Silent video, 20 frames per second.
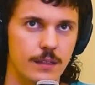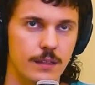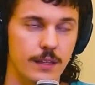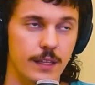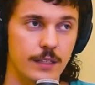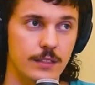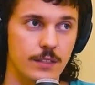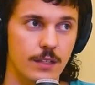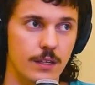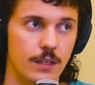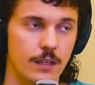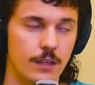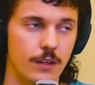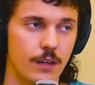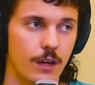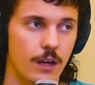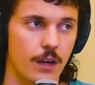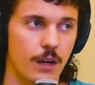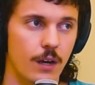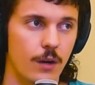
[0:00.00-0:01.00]
that's
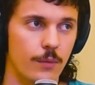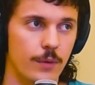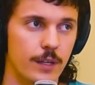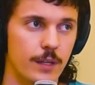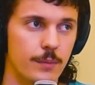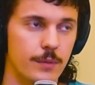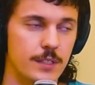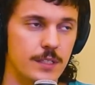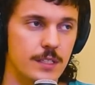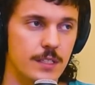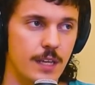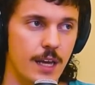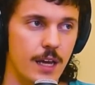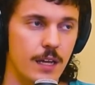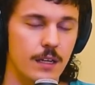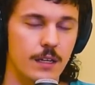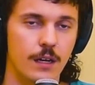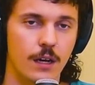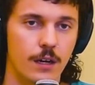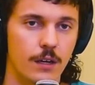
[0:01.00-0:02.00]
not already been
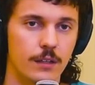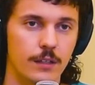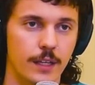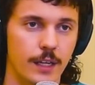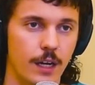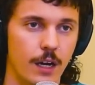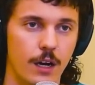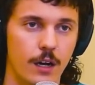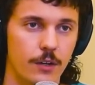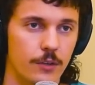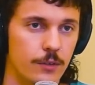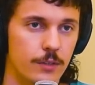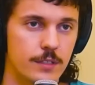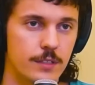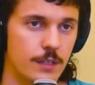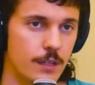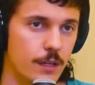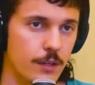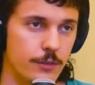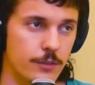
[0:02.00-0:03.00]
said like
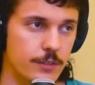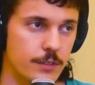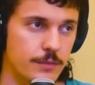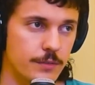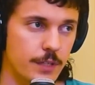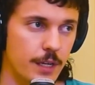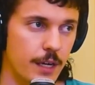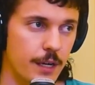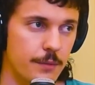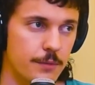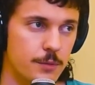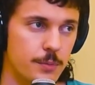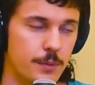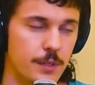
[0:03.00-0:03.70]
hundreds and hundreds of times,